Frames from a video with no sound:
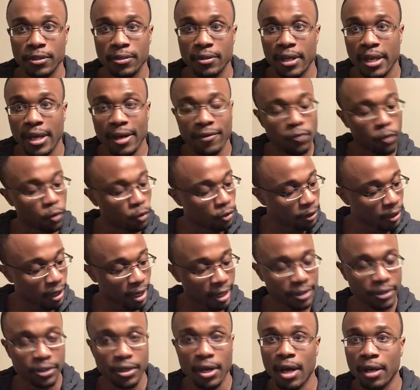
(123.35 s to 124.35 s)
They have
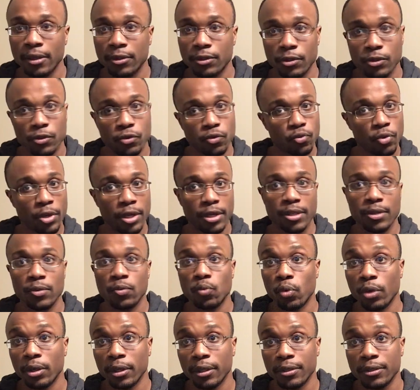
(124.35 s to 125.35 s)
online doctors ready and
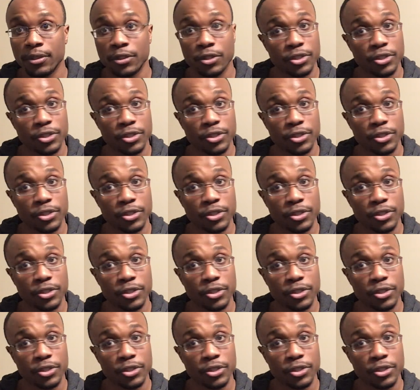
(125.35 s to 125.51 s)
willing to